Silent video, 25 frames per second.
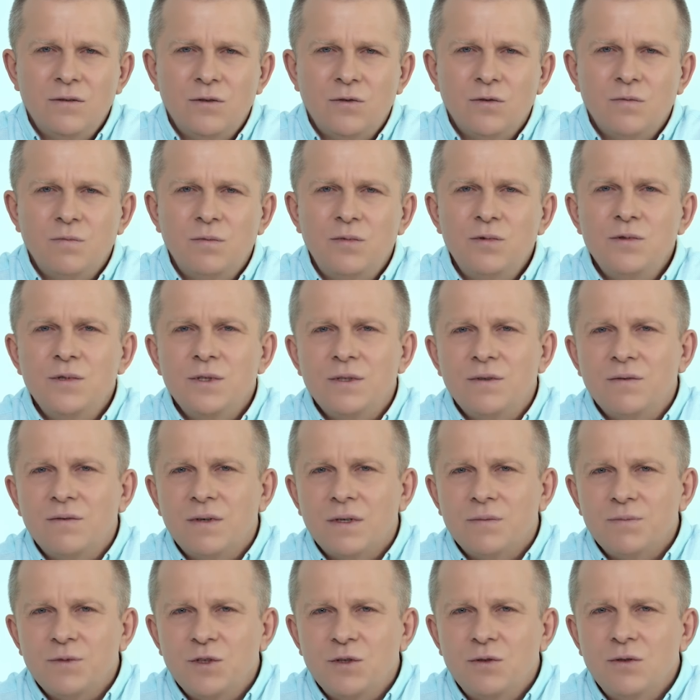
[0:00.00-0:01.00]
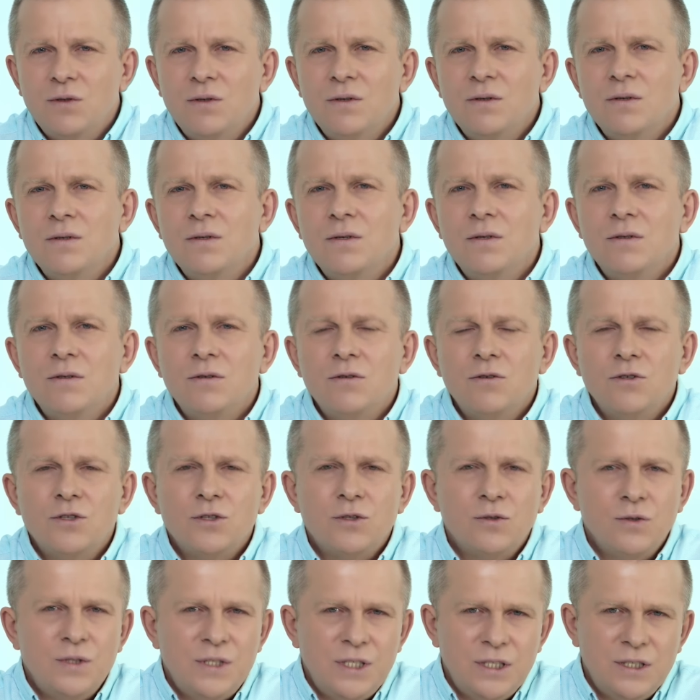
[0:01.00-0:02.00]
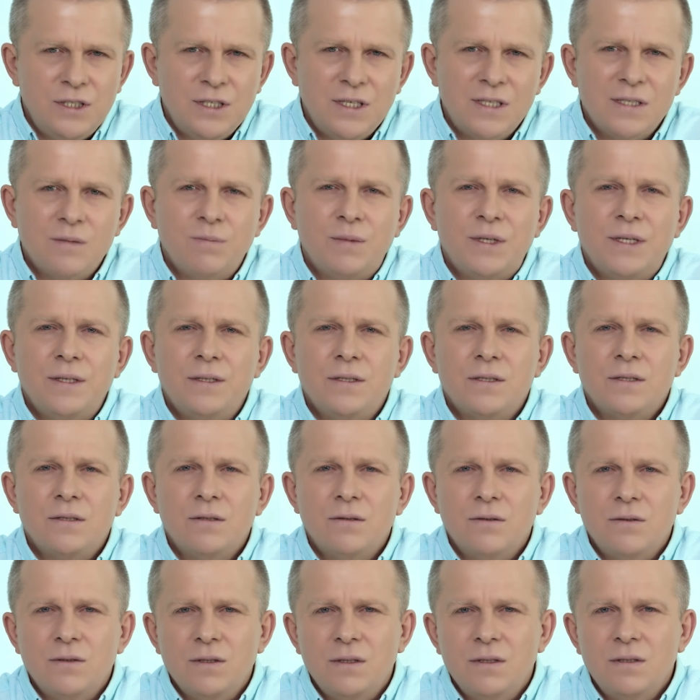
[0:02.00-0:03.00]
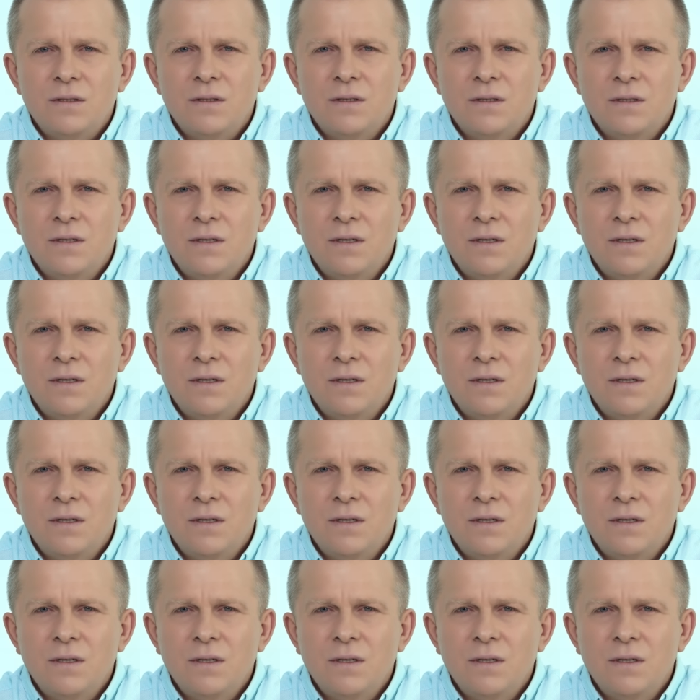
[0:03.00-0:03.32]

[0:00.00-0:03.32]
what is happening now will be done unto you."